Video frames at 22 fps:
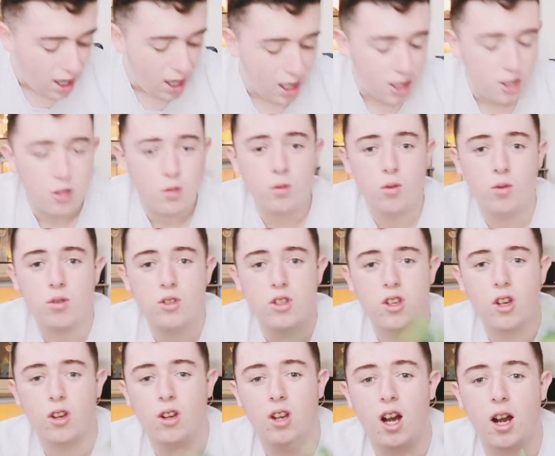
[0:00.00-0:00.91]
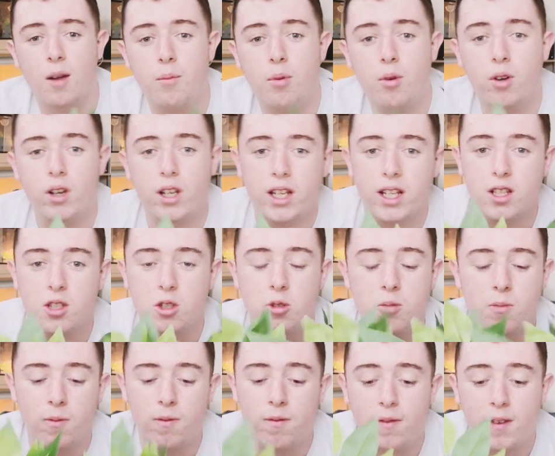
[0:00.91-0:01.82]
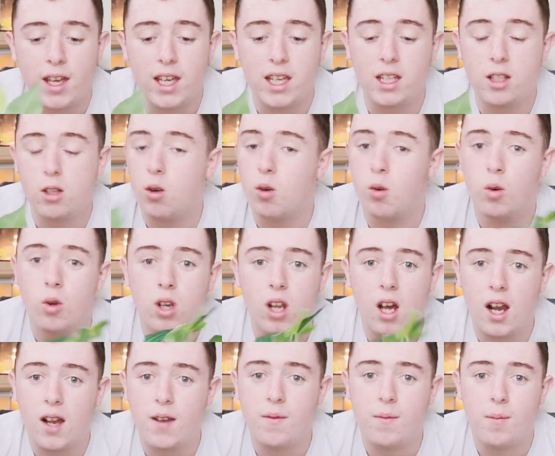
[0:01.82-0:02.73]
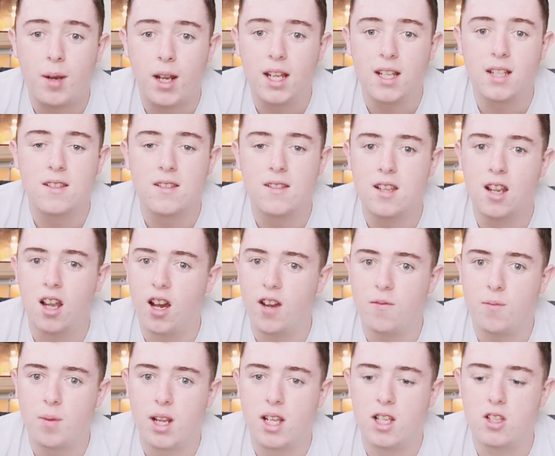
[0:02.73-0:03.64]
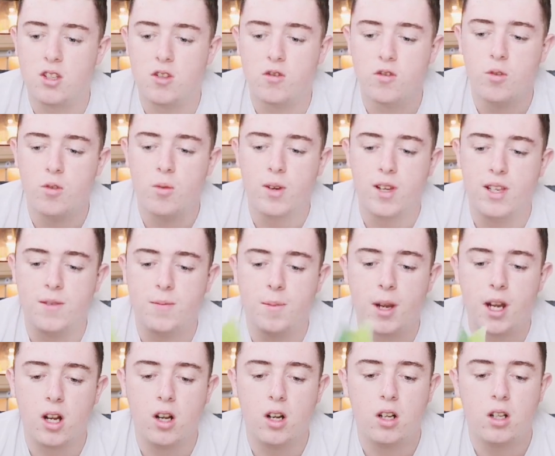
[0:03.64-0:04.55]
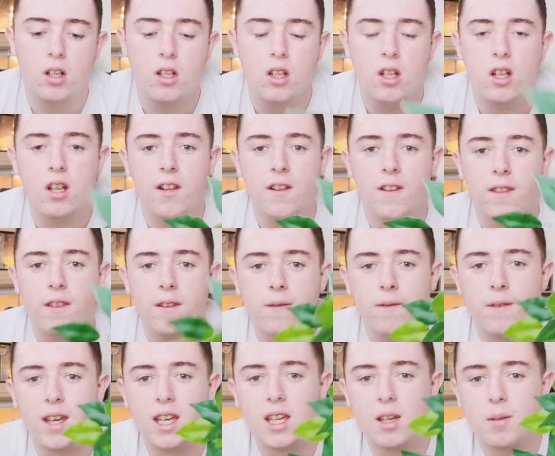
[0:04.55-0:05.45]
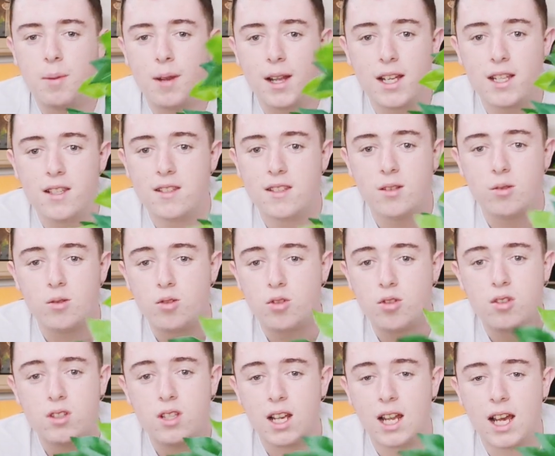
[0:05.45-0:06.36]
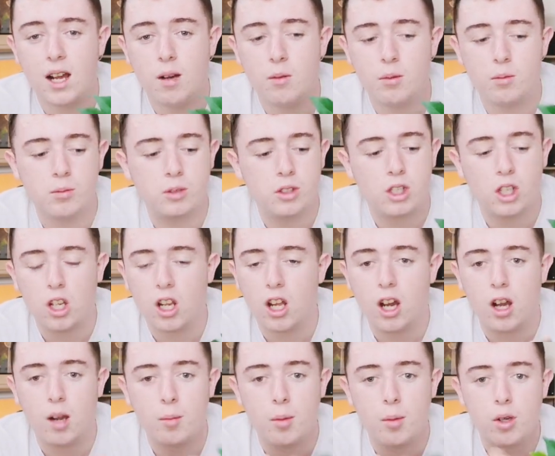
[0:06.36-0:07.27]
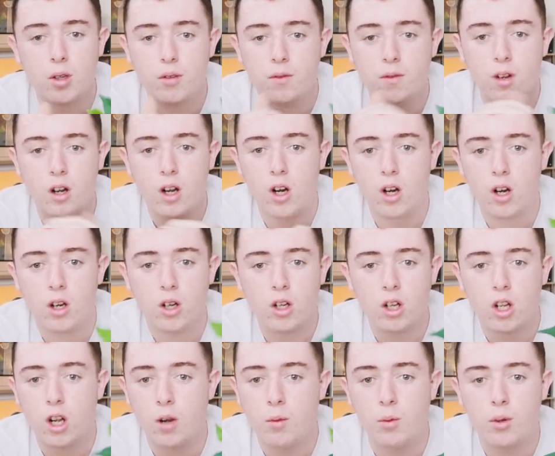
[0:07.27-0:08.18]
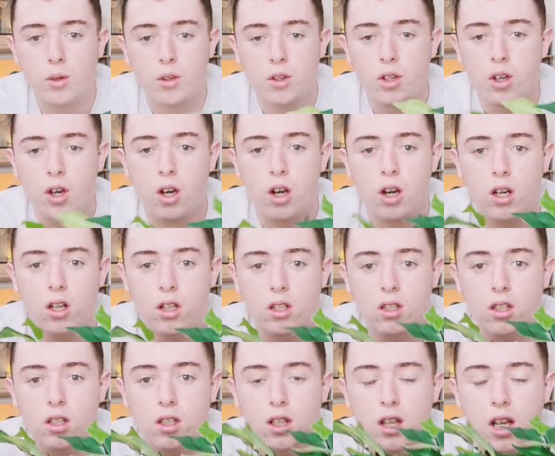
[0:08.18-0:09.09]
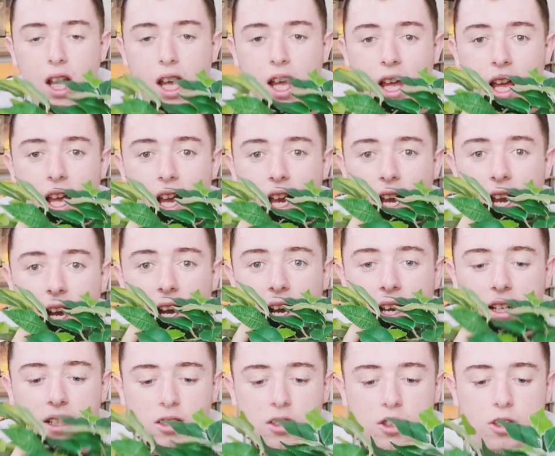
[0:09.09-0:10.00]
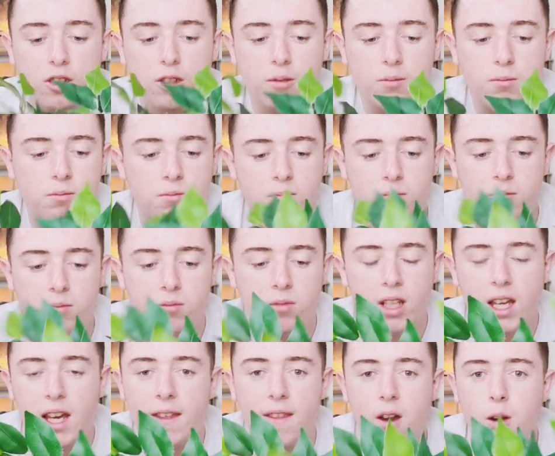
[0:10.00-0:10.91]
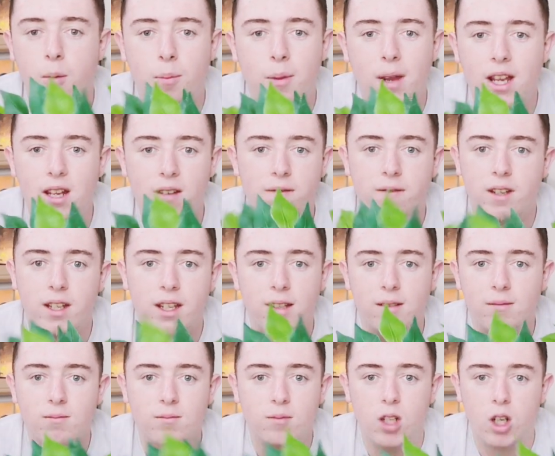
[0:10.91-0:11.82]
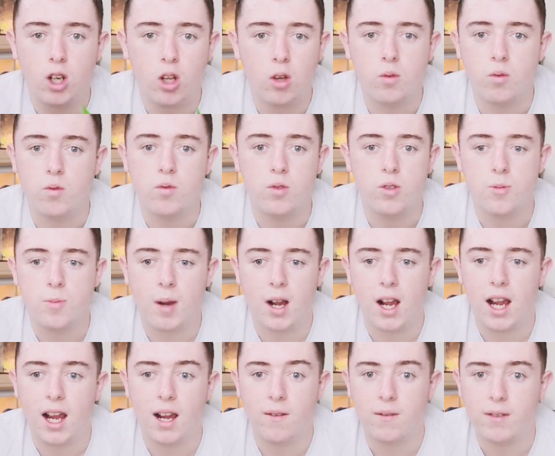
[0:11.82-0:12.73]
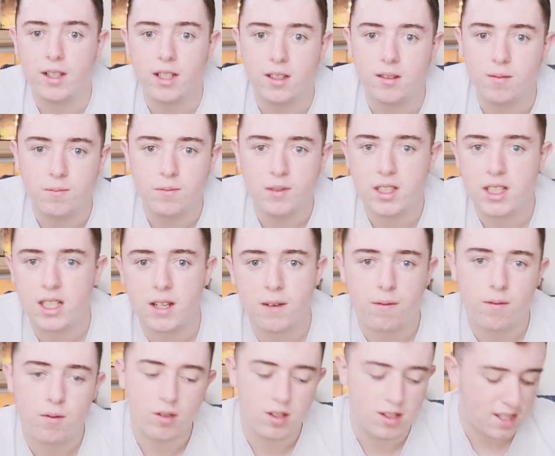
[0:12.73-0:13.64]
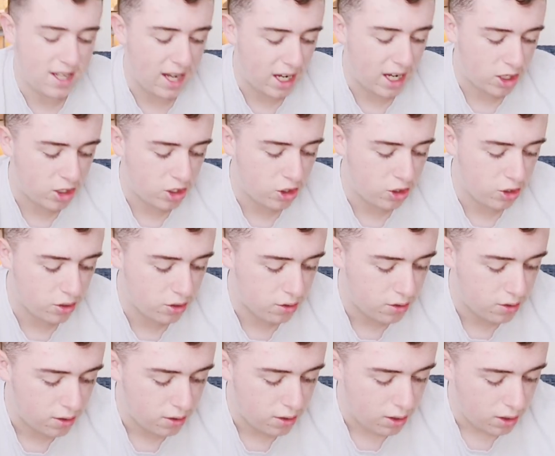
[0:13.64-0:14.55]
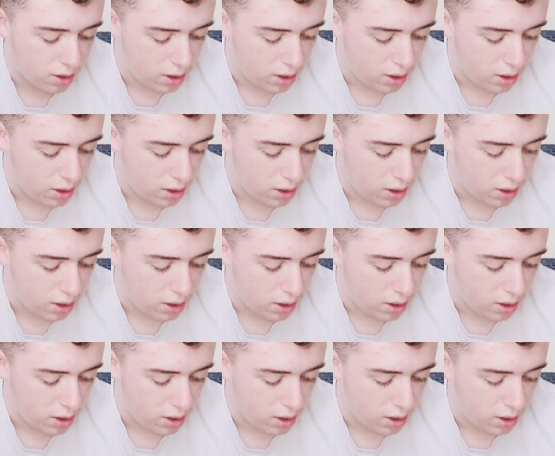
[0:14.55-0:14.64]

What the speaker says: I do also like putting in some fake or live plants. Live plants are always better. The fake plants, it'll just allow them to climb over, go under, and yeah, they'll benefit loads by having different textures.